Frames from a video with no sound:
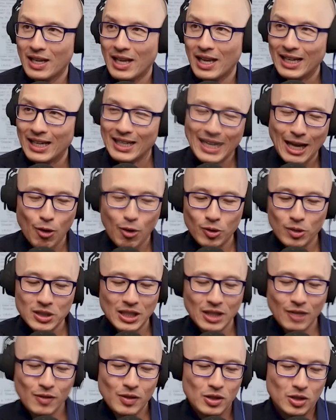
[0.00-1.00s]
And I wasn't
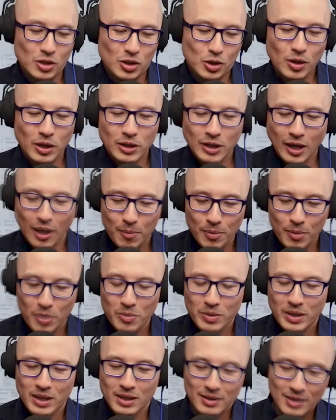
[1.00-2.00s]
even sure at that moment
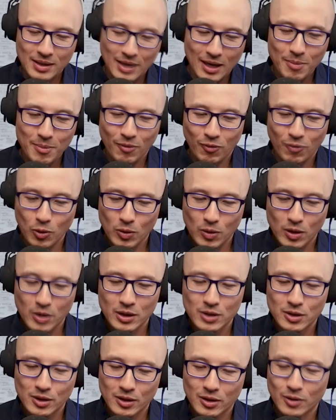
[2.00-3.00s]
in time if you were going to
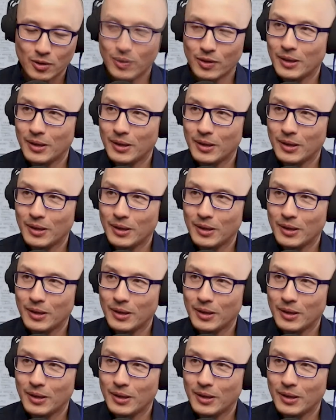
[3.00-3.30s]
do it,